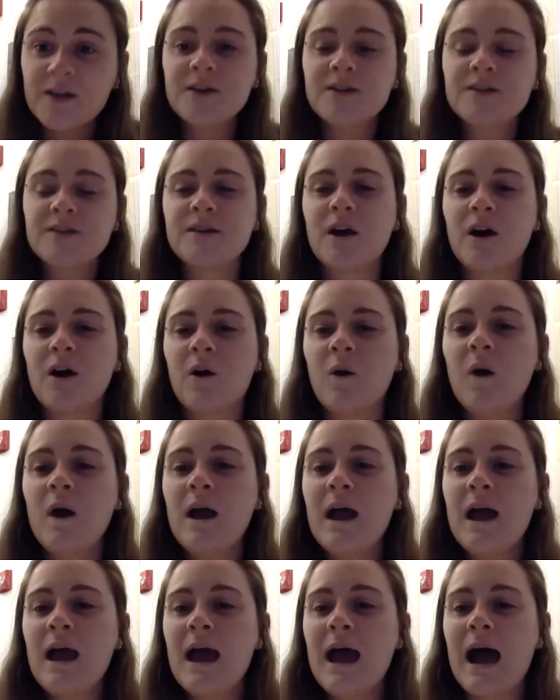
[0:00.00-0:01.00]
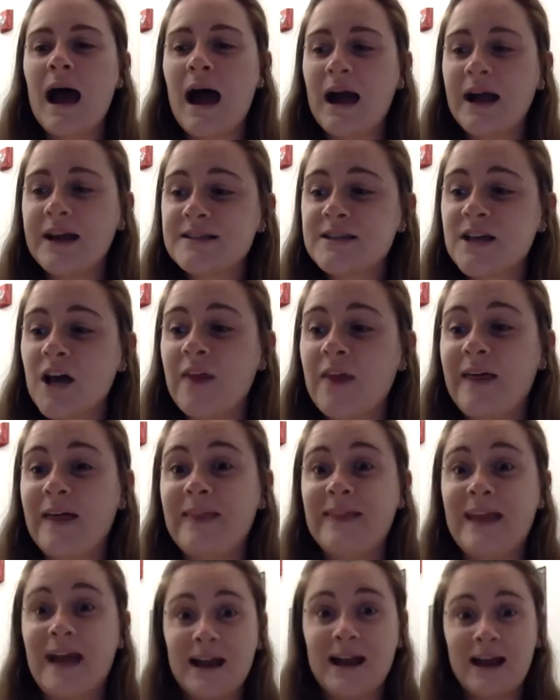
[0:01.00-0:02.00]
So I saw
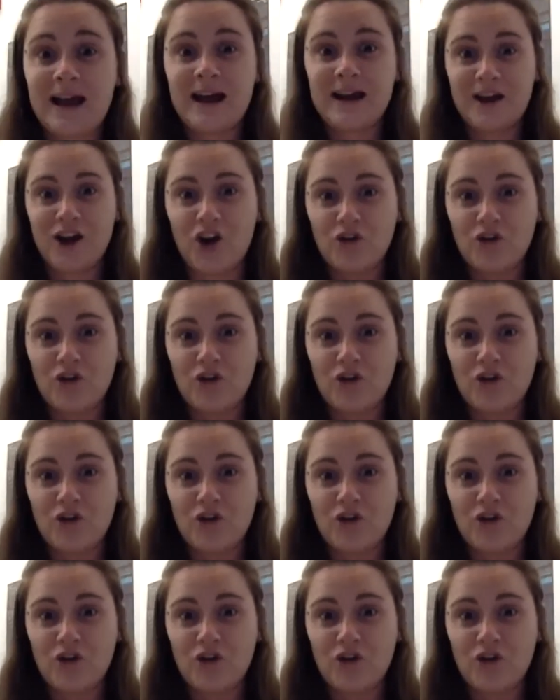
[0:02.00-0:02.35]
that that had